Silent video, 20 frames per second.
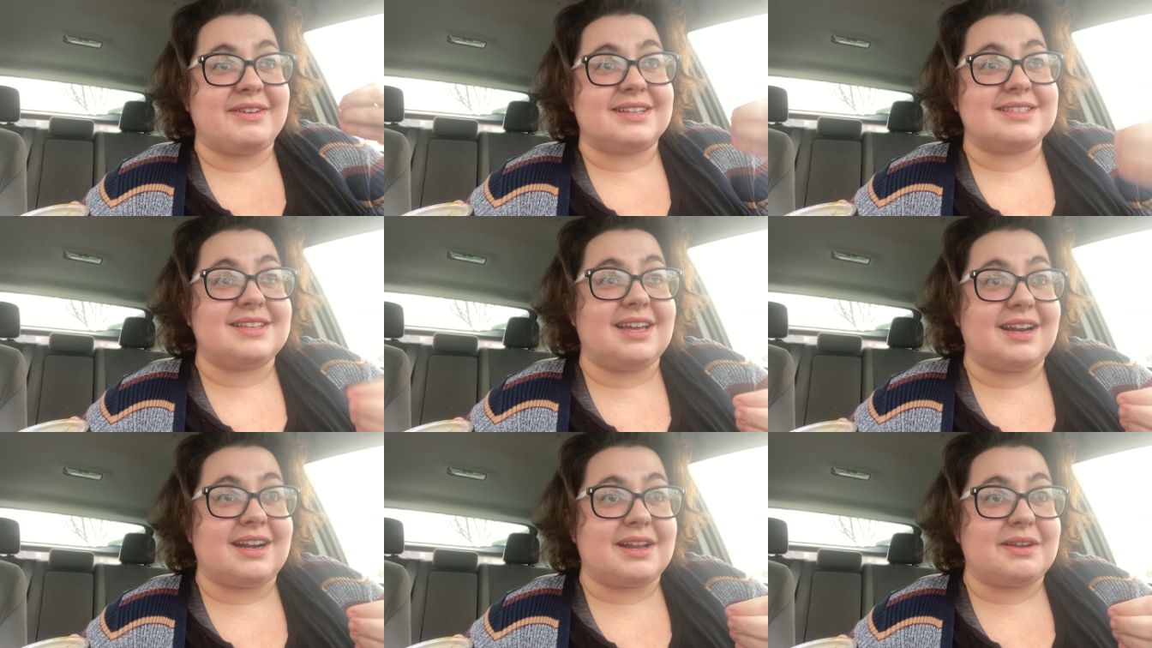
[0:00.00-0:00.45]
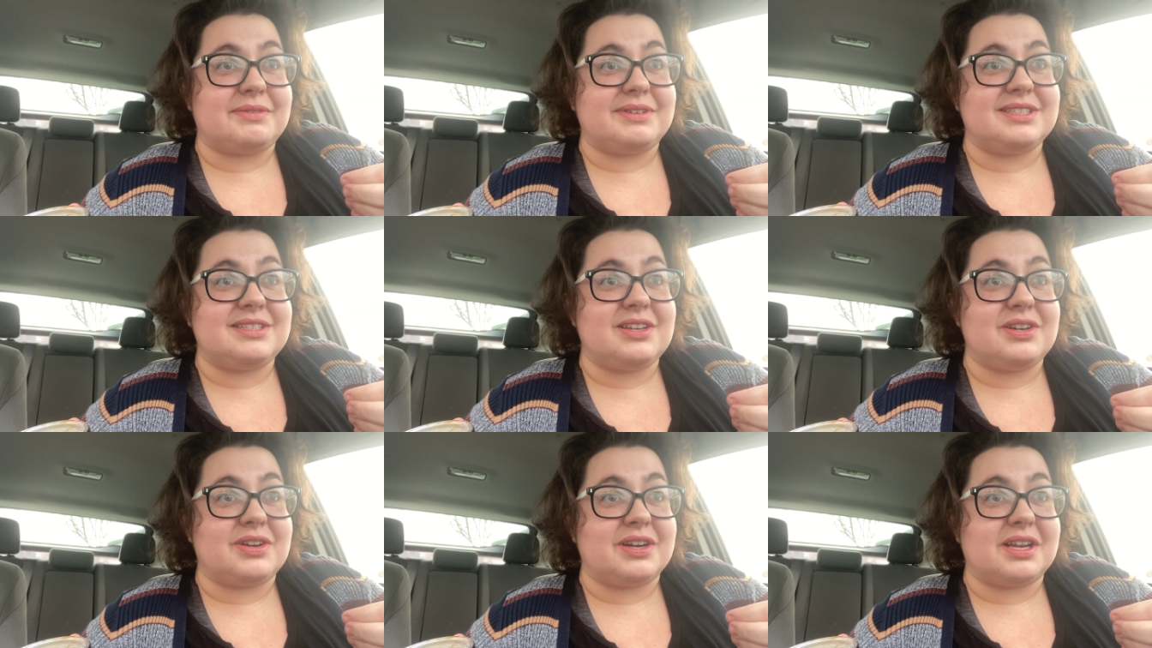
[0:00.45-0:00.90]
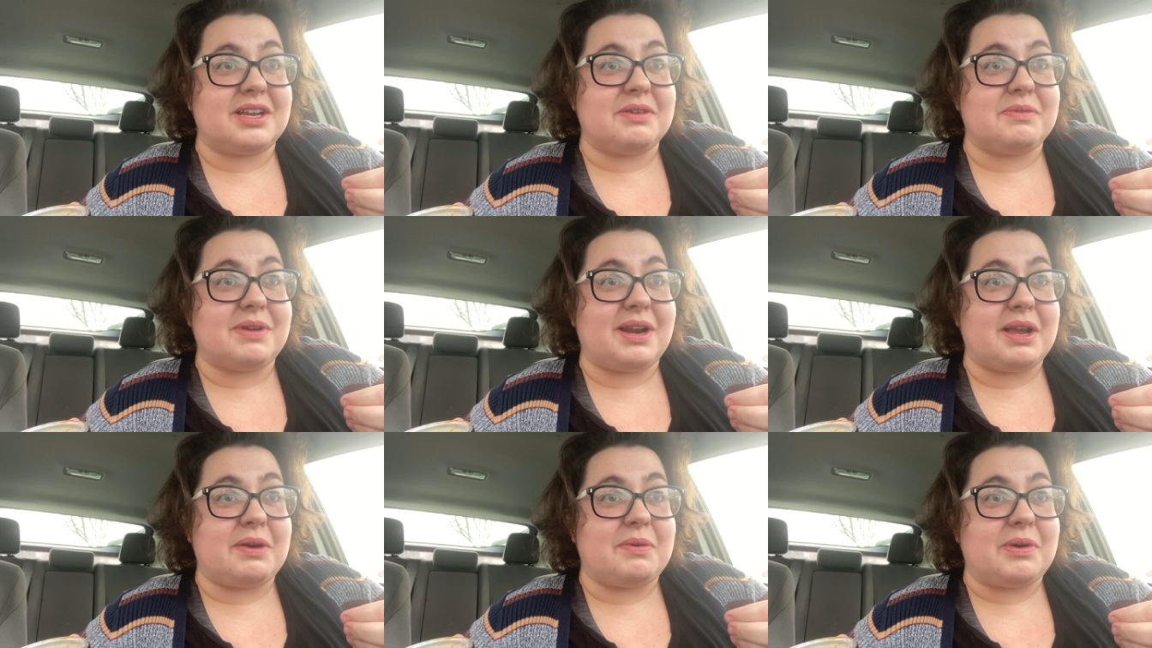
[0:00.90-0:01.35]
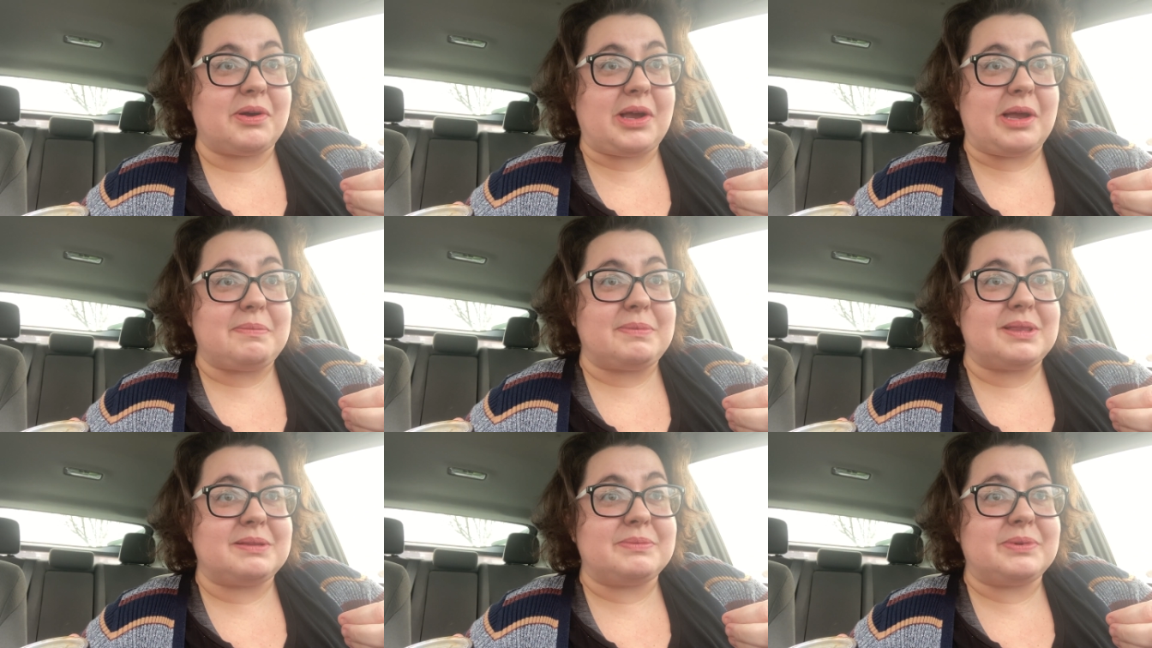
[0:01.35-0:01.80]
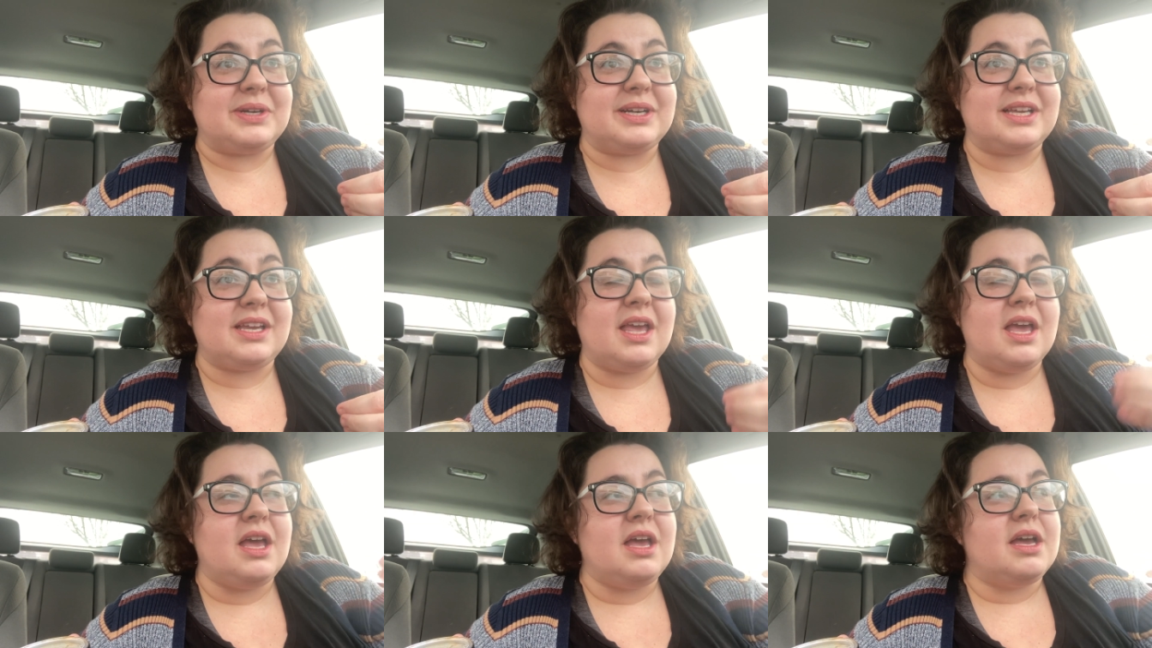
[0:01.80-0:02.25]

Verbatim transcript: excited I was to drink it when I woke up in the morning,